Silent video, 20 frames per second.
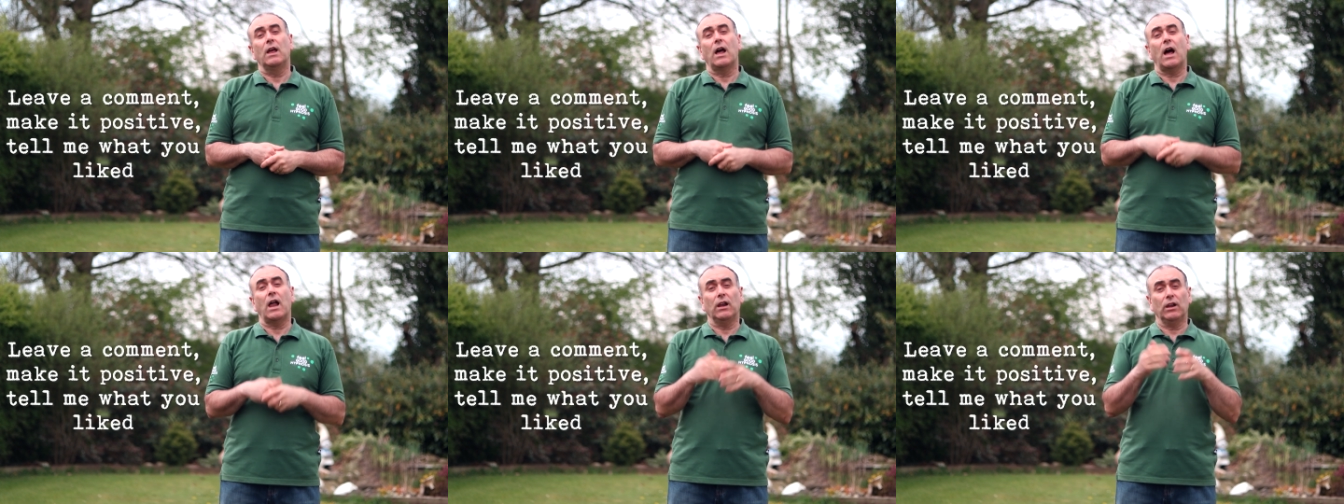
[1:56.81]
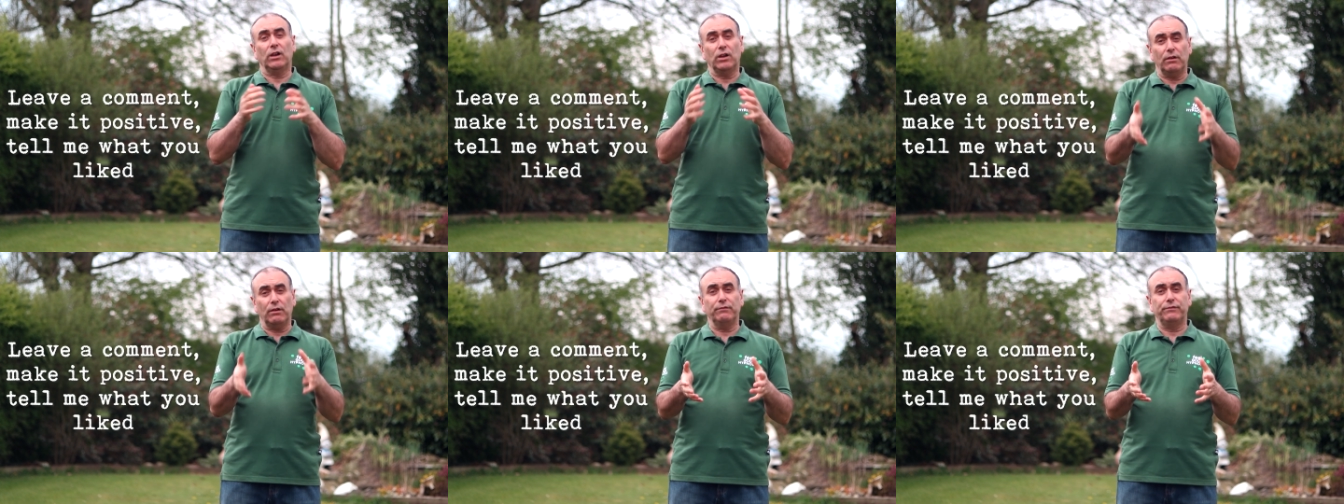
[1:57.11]
I
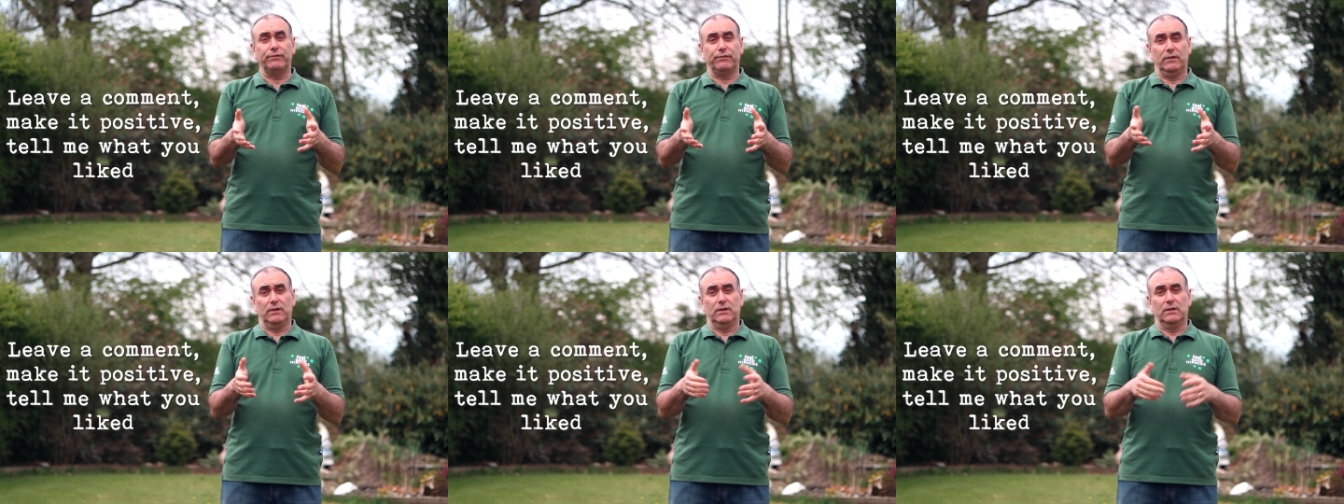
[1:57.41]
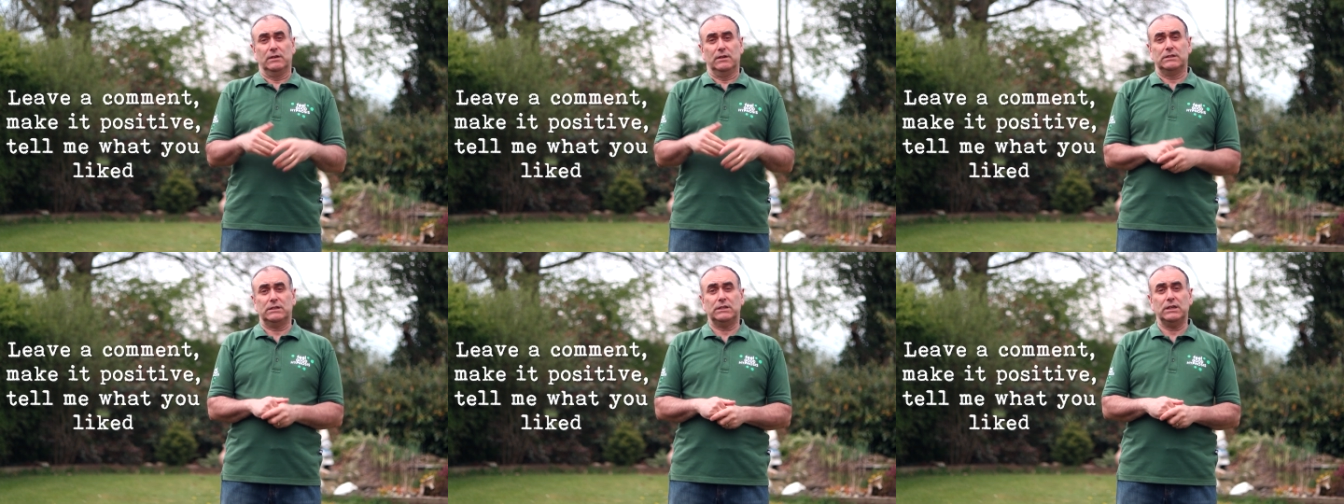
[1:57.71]
love
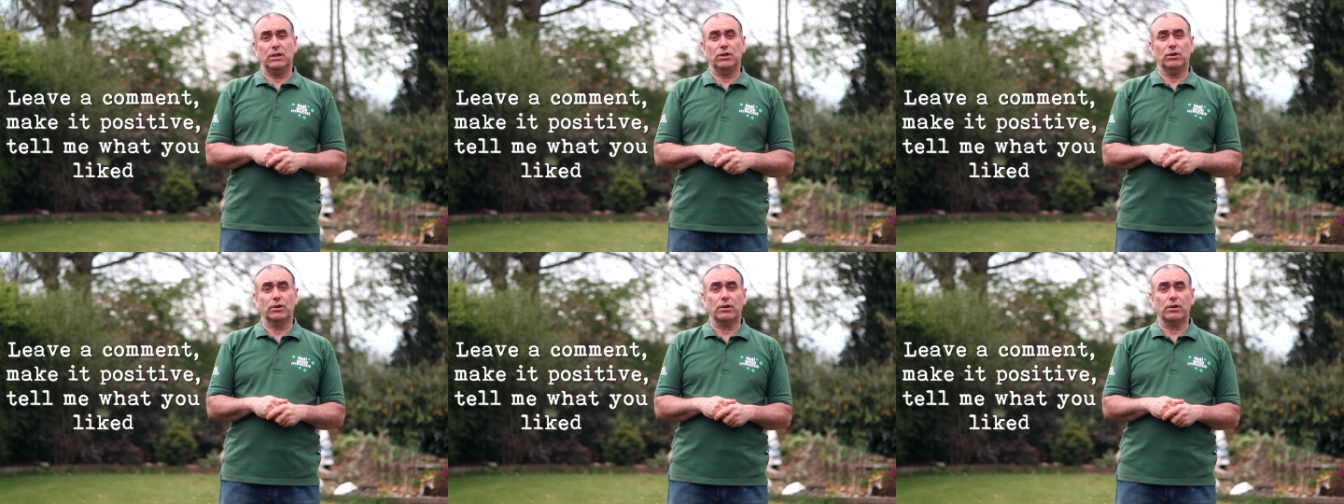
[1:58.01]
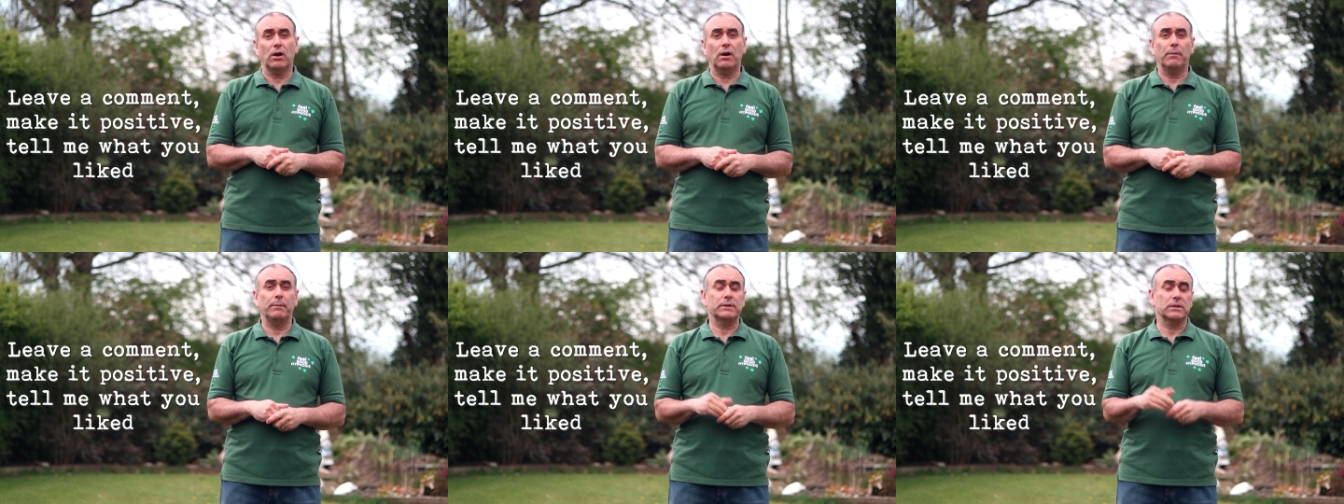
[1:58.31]
seeing your
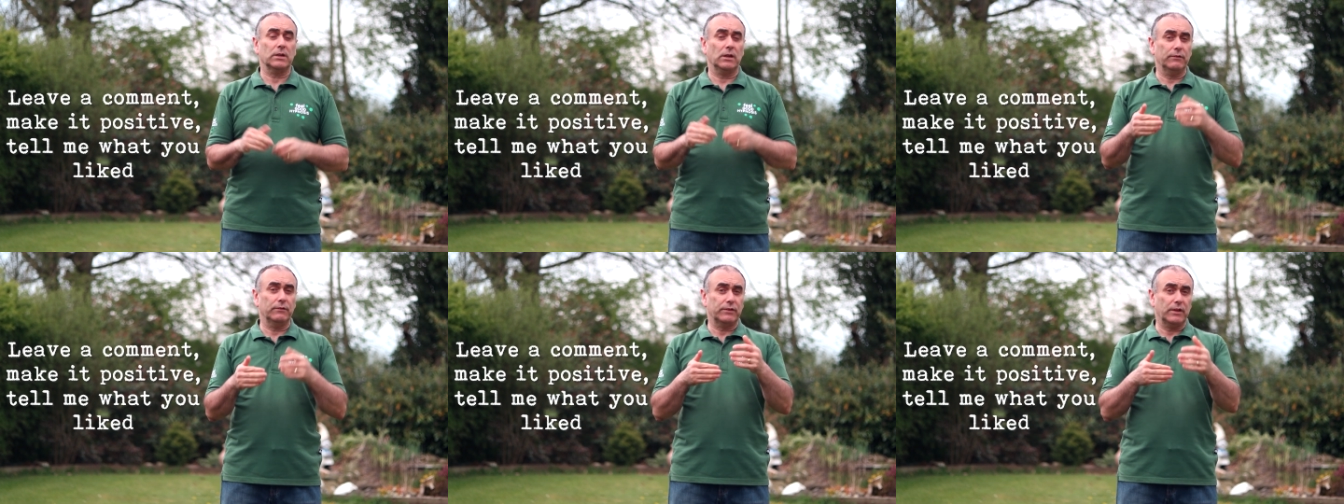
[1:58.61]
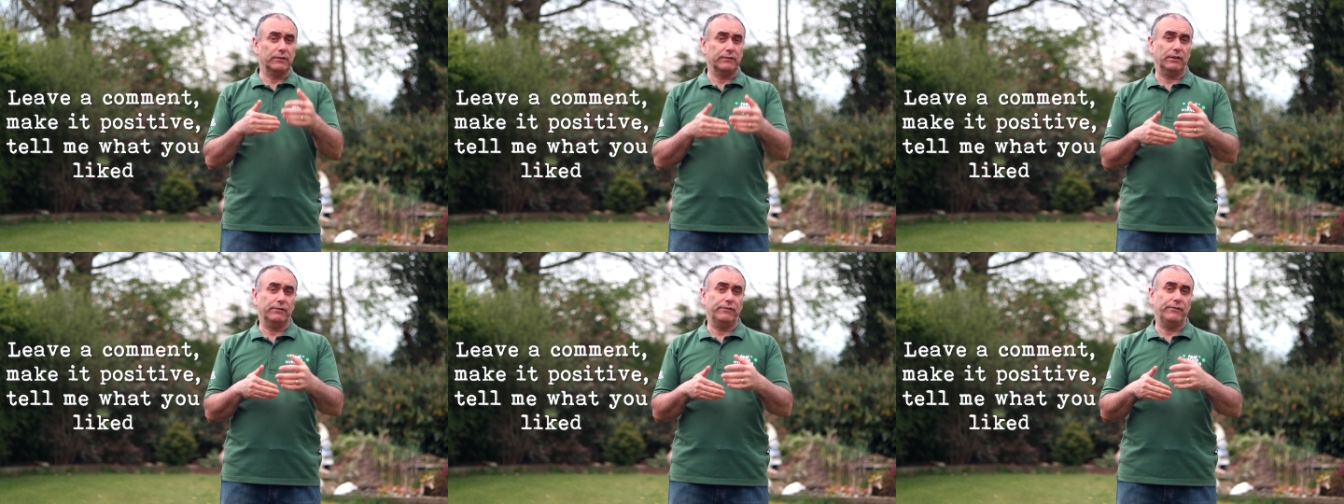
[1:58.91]
comments, I love
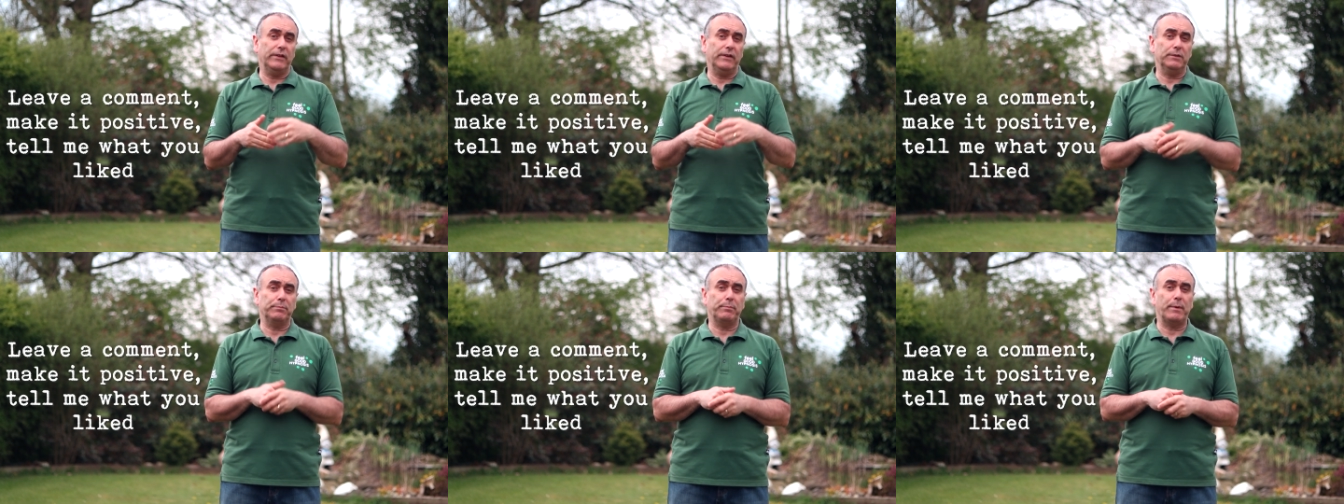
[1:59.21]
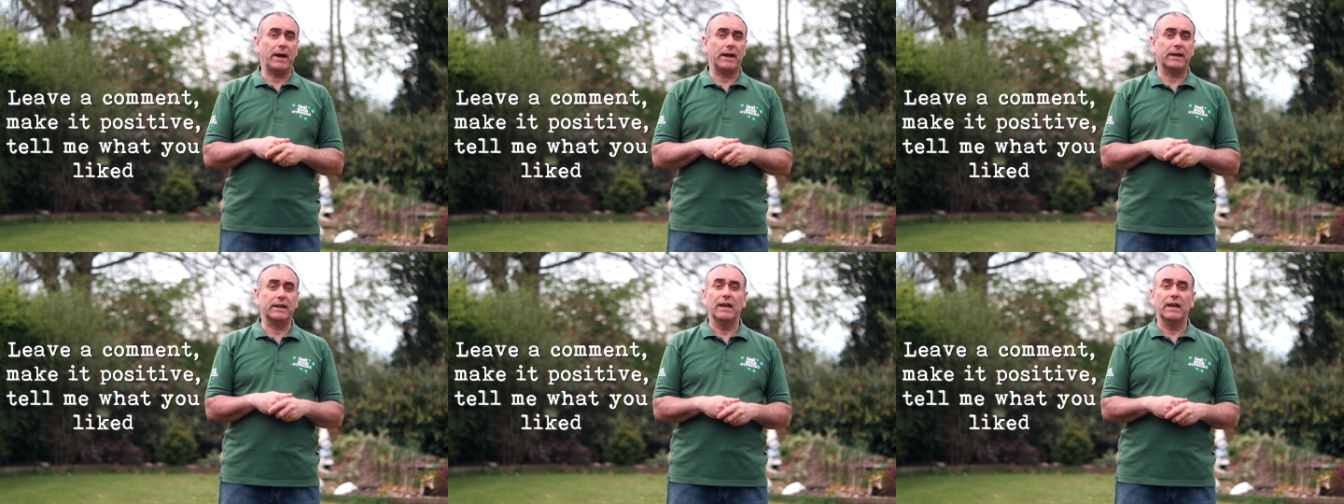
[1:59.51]
giving
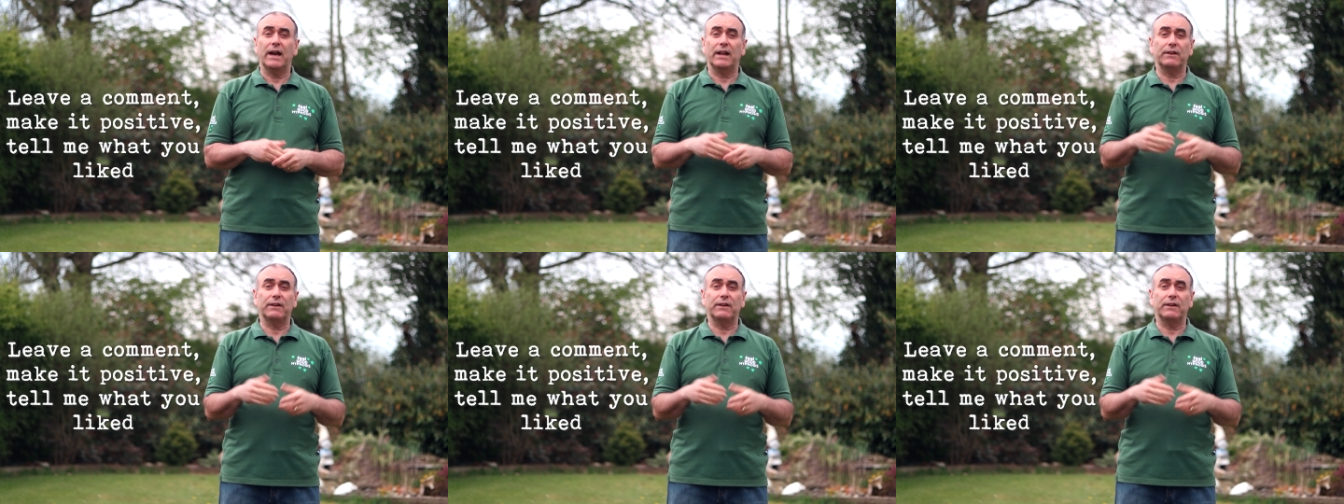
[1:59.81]
feedback,